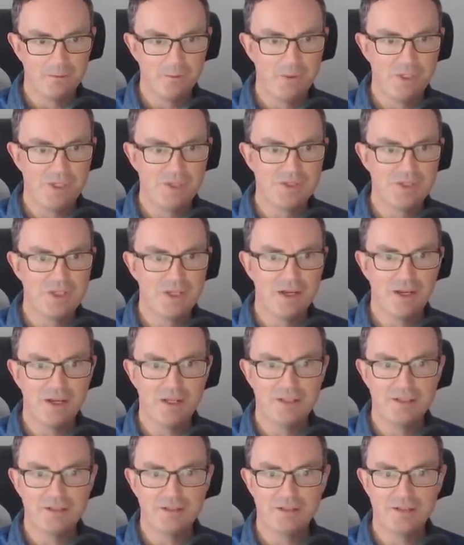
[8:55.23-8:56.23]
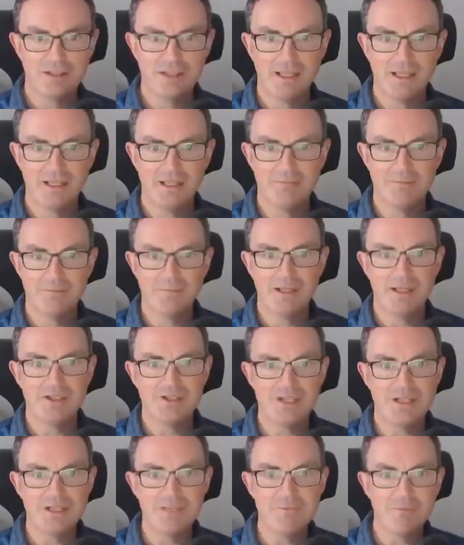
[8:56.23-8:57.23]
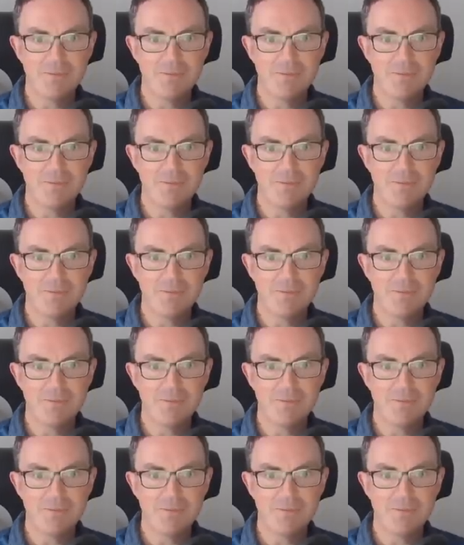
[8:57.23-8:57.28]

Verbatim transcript: which line can actually